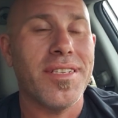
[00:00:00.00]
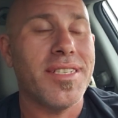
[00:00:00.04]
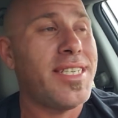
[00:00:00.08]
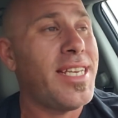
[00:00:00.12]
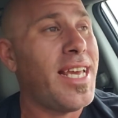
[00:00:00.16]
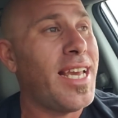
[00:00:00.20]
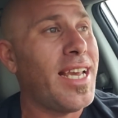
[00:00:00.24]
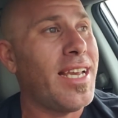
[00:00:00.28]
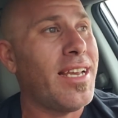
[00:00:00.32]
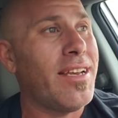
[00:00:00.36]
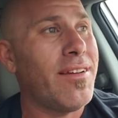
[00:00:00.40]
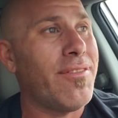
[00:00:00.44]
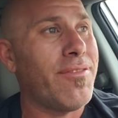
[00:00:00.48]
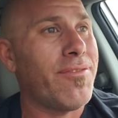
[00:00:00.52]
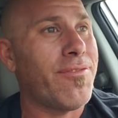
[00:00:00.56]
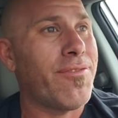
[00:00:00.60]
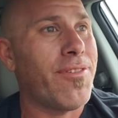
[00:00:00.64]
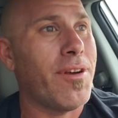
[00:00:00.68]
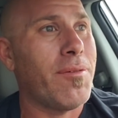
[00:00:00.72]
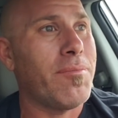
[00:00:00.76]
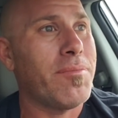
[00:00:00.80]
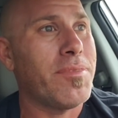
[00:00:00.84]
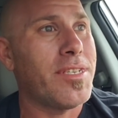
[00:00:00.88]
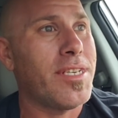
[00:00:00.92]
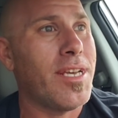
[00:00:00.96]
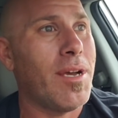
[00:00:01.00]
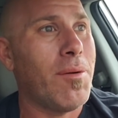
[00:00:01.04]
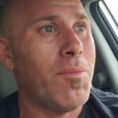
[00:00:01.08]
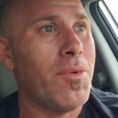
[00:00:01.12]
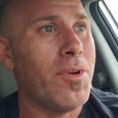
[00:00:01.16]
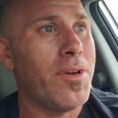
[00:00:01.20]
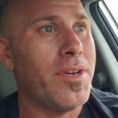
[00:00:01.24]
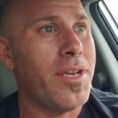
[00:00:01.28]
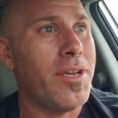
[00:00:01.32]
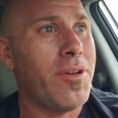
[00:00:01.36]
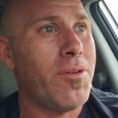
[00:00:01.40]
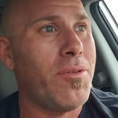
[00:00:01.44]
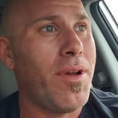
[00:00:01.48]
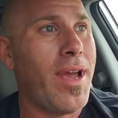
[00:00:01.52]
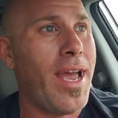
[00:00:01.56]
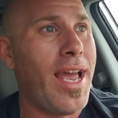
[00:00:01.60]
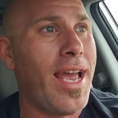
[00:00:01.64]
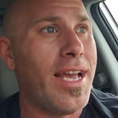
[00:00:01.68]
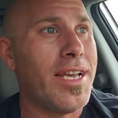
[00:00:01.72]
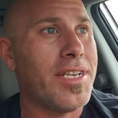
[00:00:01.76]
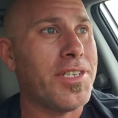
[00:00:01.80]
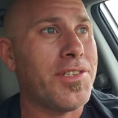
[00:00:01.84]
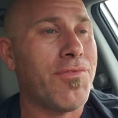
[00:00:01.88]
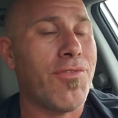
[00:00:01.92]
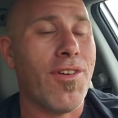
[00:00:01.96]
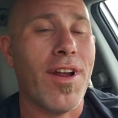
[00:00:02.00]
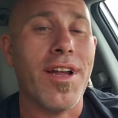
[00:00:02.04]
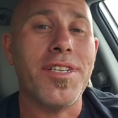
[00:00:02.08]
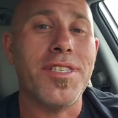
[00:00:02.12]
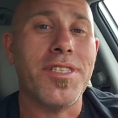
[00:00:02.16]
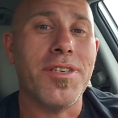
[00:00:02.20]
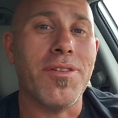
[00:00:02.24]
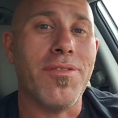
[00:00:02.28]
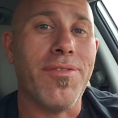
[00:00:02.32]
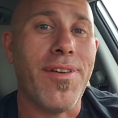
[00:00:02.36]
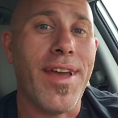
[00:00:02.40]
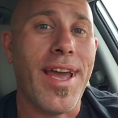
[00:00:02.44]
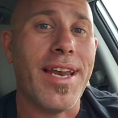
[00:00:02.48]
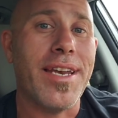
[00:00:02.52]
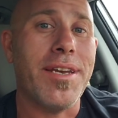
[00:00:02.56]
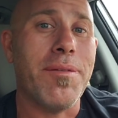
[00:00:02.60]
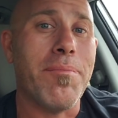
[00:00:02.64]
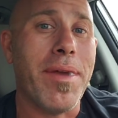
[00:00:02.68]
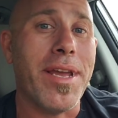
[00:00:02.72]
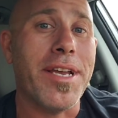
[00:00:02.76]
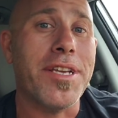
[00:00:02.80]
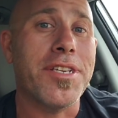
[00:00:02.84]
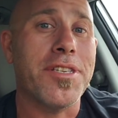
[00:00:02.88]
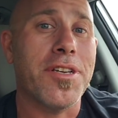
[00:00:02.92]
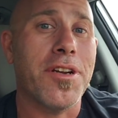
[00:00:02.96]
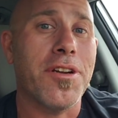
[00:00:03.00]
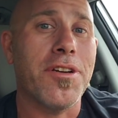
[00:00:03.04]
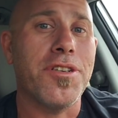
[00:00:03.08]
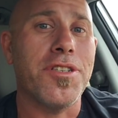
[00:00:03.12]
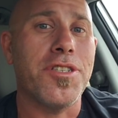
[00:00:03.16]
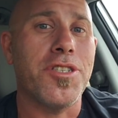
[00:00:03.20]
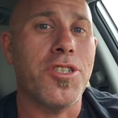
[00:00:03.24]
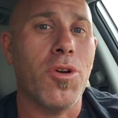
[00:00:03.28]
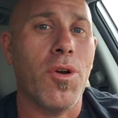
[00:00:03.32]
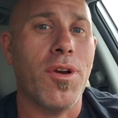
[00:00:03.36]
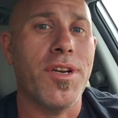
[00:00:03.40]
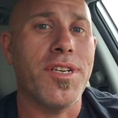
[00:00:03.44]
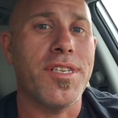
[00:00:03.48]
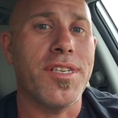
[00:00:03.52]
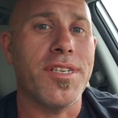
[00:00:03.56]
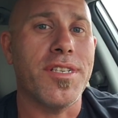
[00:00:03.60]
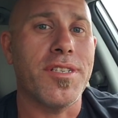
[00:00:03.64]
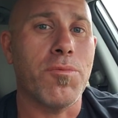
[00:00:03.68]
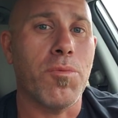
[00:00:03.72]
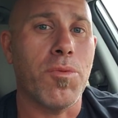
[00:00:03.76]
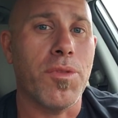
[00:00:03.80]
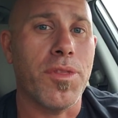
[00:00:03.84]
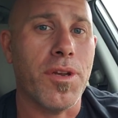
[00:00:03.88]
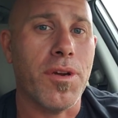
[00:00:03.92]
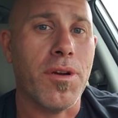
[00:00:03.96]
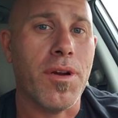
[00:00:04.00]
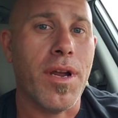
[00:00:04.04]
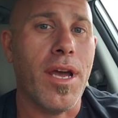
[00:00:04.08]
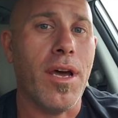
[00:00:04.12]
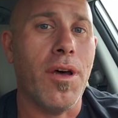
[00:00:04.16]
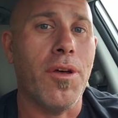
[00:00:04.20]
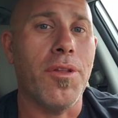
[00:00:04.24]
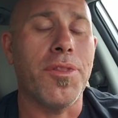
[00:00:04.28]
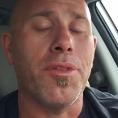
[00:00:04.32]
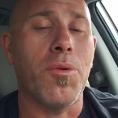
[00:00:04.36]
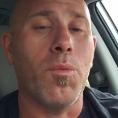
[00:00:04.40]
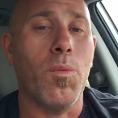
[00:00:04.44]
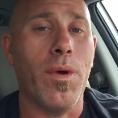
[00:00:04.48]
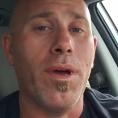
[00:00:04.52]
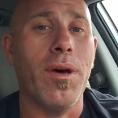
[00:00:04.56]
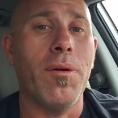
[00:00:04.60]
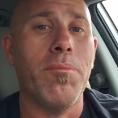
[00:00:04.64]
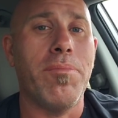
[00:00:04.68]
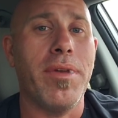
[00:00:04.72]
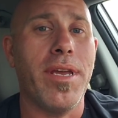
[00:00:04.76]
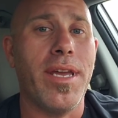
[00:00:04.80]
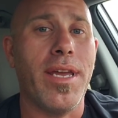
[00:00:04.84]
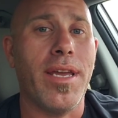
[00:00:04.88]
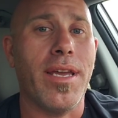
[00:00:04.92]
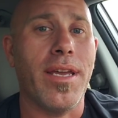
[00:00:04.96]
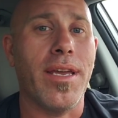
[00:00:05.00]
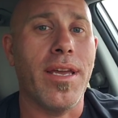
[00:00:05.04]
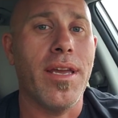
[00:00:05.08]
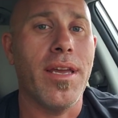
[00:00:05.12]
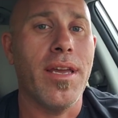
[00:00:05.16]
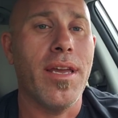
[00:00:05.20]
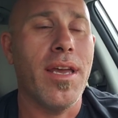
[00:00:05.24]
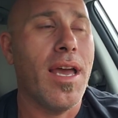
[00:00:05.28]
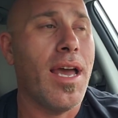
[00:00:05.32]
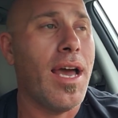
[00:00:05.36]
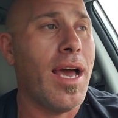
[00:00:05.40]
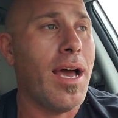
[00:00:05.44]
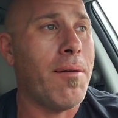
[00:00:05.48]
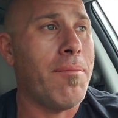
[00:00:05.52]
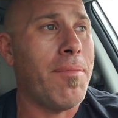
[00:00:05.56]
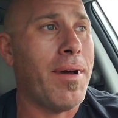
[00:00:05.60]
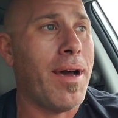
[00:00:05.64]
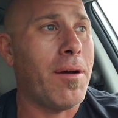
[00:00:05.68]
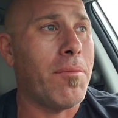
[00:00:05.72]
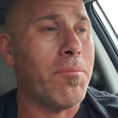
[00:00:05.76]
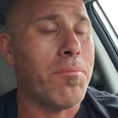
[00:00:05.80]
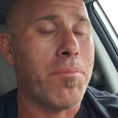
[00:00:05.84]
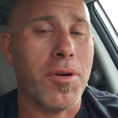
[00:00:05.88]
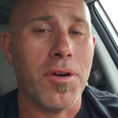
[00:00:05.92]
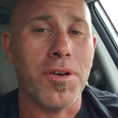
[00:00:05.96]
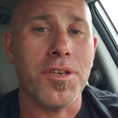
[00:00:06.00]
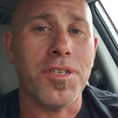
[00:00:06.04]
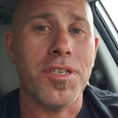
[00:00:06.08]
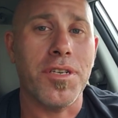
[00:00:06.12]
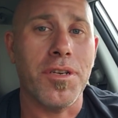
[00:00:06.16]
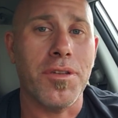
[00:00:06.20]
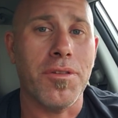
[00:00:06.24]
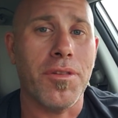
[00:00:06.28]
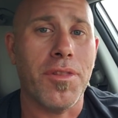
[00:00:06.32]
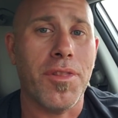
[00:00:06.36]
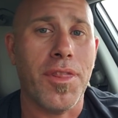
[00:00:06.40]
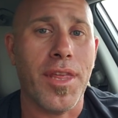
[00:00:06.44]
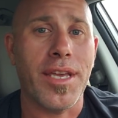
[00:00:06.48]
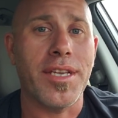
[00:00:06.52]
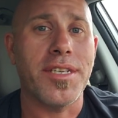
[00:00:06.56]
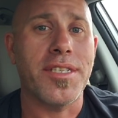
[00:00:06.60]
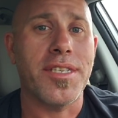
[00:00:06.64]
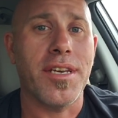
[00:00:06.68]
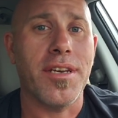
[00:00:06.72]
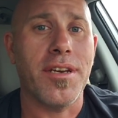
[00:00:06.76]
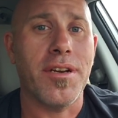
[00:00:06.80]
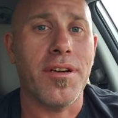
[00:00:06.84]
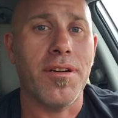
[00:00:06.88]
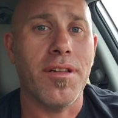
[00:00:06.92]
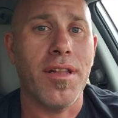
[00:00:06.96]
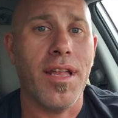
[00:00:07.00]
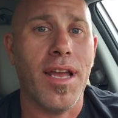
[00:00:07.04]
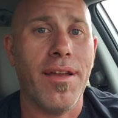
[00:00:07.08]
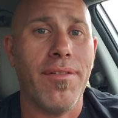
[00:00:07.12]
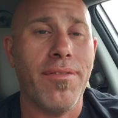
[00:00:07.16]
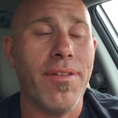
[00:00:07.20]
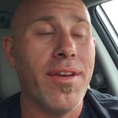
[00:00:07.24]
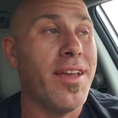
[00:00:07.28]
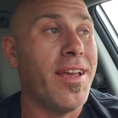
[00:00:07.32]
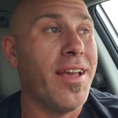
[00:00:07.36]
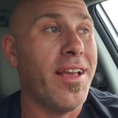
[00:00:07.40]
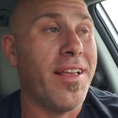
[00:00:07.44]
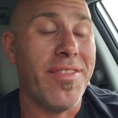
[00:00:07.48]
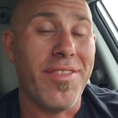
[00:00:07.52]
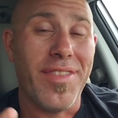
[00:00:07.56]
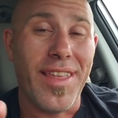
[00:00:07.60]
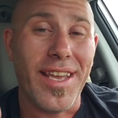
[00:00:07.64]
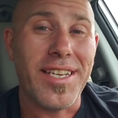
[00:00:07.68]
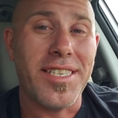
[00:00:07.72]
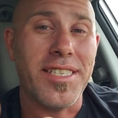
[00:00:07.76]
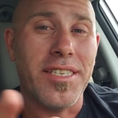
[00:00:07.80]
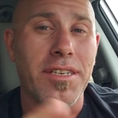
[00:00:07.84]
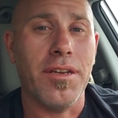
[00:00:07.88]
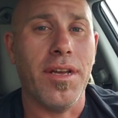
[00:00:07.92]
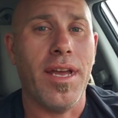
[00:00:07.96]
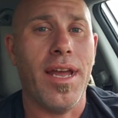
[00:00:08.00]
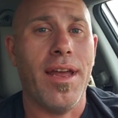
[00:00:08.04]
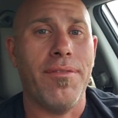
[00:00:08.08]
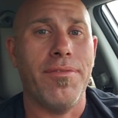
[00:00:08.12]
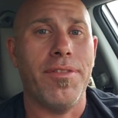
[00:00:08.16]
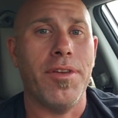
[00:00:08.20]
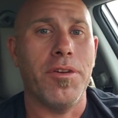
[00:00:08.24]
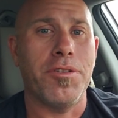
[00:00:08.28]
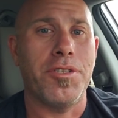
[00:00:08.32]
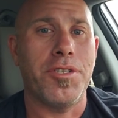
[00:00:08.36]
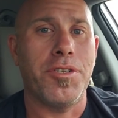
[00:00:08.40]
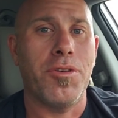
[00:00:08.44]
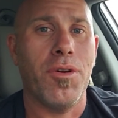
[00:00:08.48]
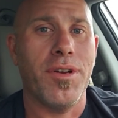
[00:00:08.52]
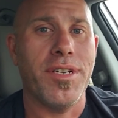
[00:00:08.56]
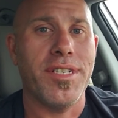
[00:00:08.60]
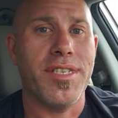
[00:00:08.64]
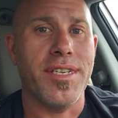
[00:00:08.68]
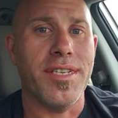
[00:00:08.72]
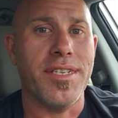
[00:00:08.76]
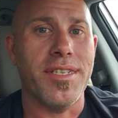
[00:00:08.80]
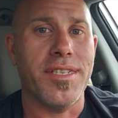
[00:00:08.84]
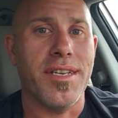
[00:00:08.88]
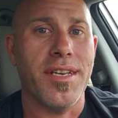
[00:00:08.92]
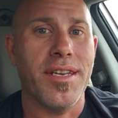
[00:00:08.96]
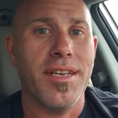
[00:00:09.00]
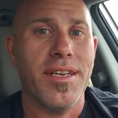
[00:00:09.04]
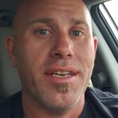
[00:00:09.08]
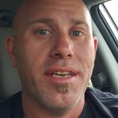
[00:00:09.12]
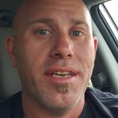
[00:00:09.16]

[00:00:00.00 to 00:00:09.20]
Take it from someone who has friends who have had to make certain choices with their health and well-being about personal things in their life. They still have those choices.